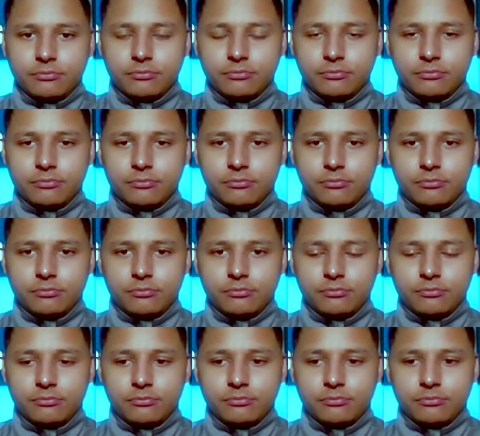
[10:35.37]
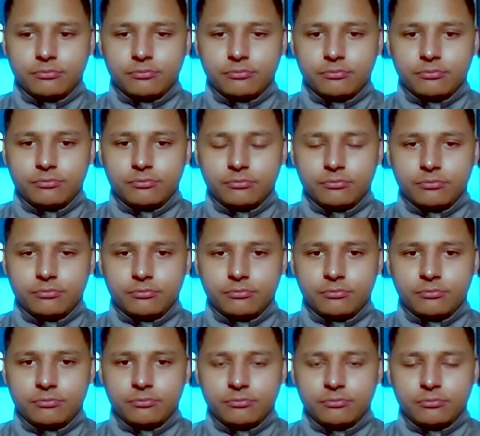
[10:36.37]

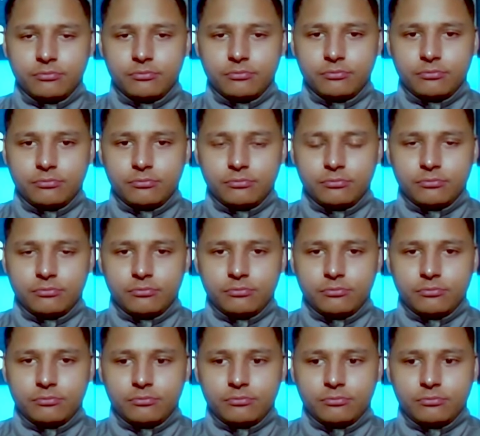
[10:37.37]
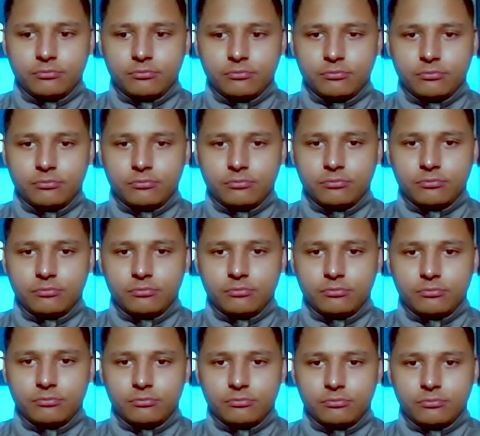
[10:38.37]

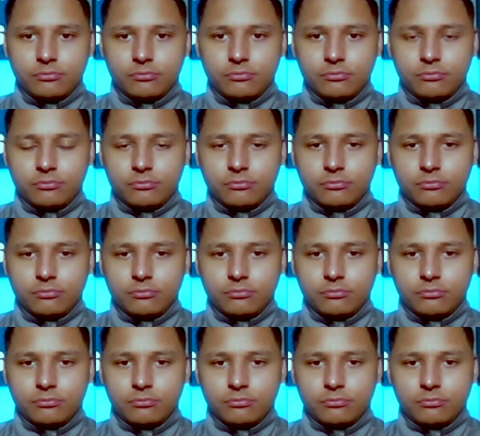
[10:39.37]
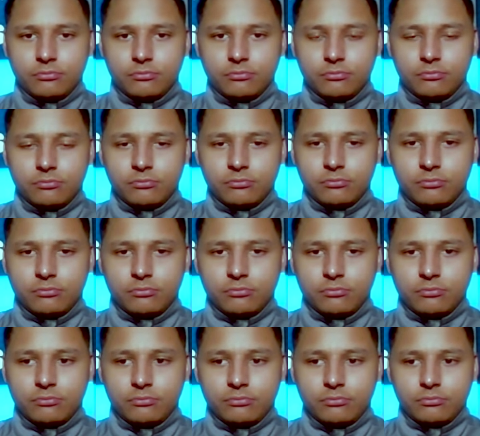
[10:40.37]

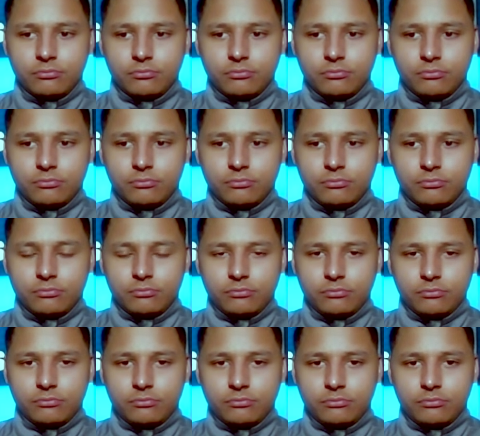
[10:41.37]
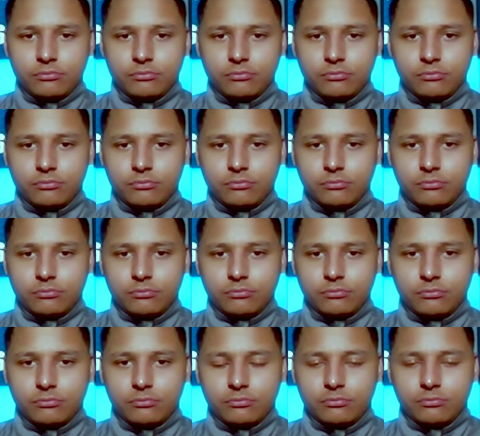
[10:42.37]
No words are spoken by the person on screen.